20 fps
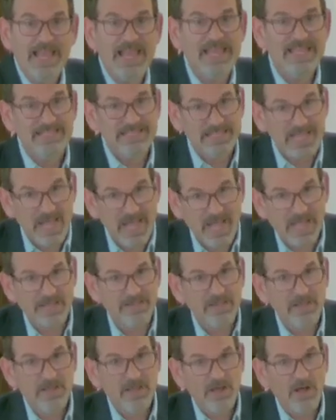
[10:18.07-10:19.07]
and not
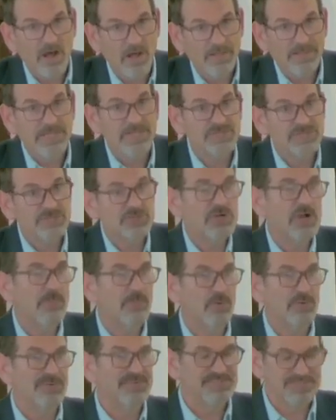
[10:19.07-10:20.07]
on his
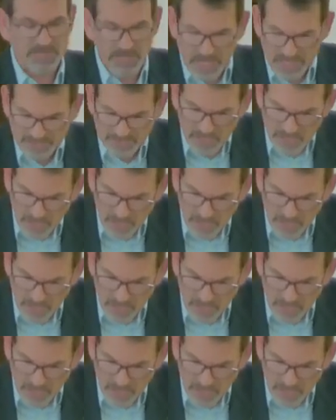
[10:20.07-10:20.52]
troubles, not